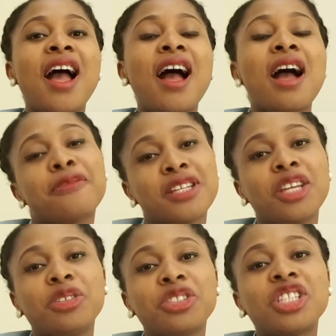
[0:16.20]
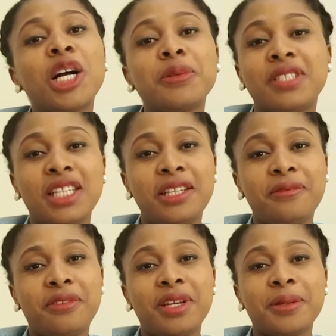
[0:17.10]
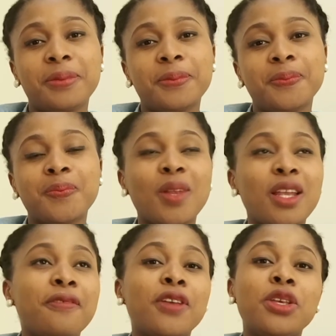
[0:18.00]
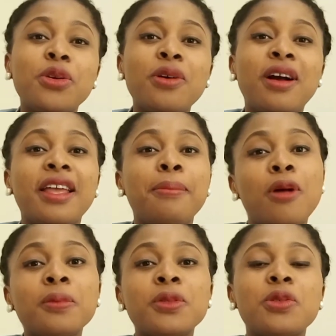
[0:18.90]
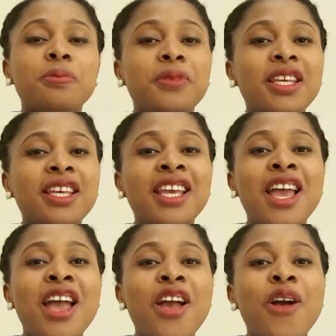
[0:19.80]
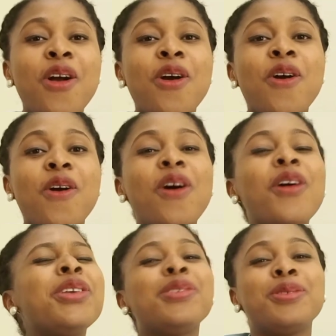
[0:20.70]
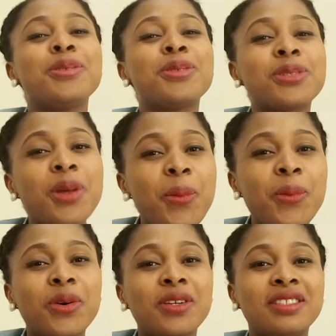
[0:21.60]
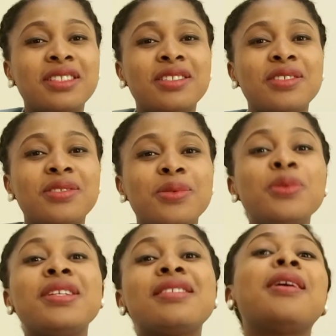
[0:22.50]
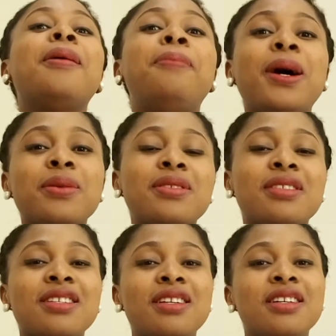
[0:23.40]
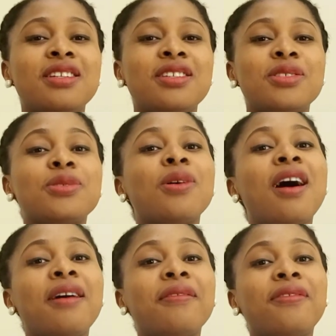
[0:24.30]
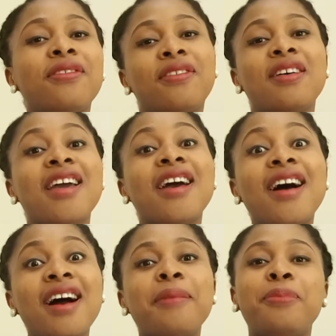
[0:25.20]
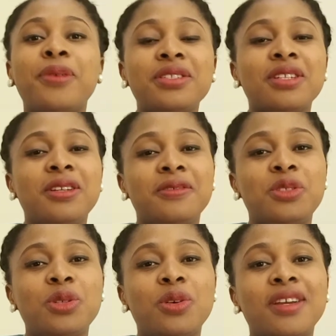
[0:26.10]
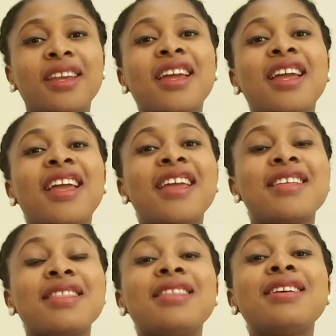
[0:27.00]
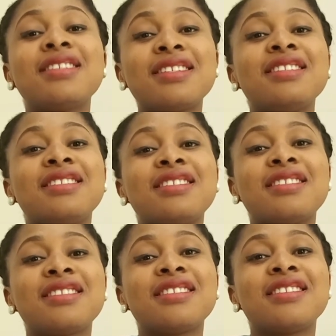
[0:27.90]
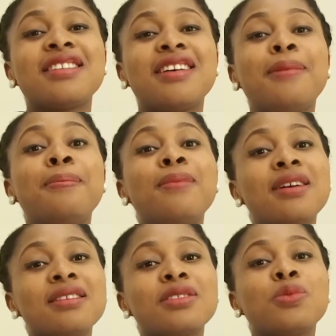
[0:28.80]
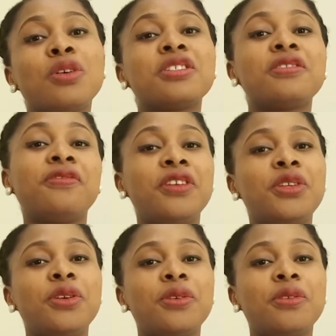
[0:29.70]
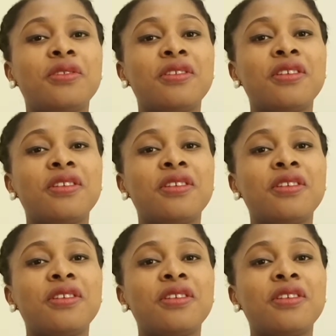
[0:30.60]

after your child delivery. If you are a mom-to-be or you know someone who is about to have her bundle of joy, this is a must-watch video